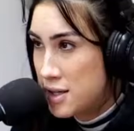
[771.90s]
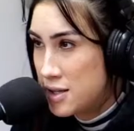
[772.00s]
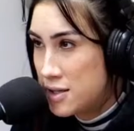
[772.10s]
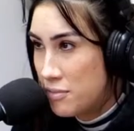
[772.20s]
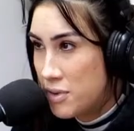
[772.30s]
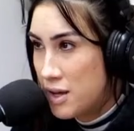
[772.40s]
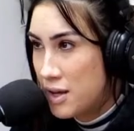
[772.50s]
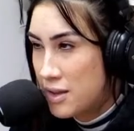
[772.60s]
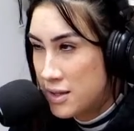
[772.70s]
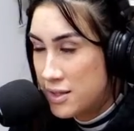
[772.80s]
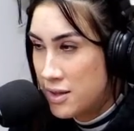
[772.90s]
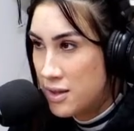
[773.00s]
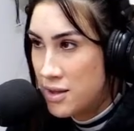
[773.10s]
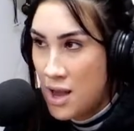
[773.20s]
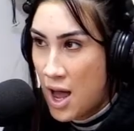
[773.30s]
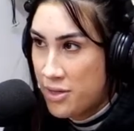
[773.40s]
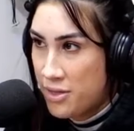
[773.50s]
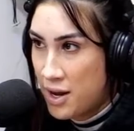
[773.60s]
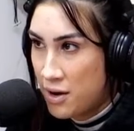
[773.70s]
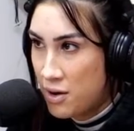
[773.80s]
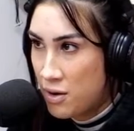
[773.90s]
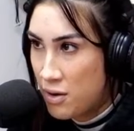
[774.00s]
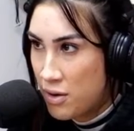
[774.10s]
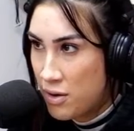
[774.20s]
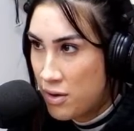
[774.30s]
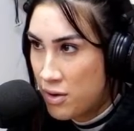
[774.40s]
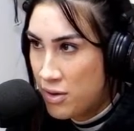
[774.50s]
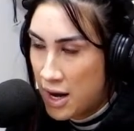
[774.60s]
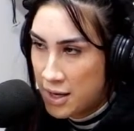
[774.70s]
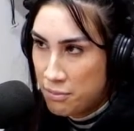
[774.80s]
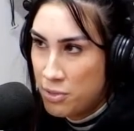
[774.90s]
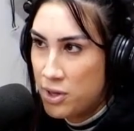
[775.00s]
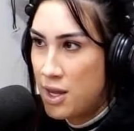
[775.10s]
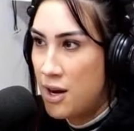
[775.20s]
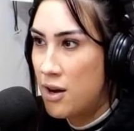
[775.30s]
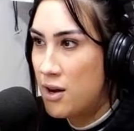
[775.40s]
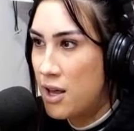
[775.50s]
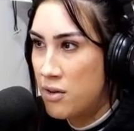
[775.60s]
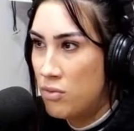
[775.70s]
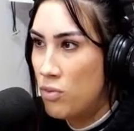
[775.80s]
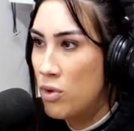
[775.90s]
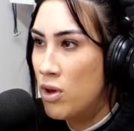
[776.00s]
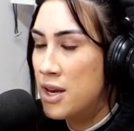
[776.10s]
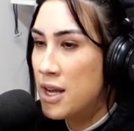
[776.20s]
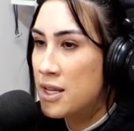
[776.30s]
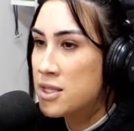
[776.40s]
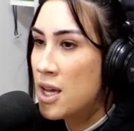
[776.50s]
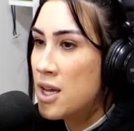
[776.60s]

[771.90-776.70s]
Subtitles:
something that's not there that I can put there and will enhance.